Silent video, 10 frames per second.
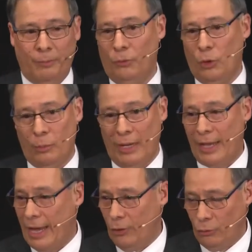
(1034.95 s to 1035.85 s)
normal
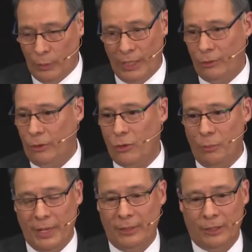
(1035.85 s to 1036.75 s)
counts, well
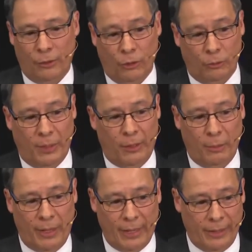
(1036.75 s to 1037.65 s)
documented, no
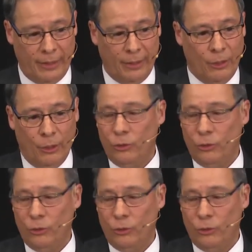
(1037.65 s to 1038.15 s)
splenomegaly.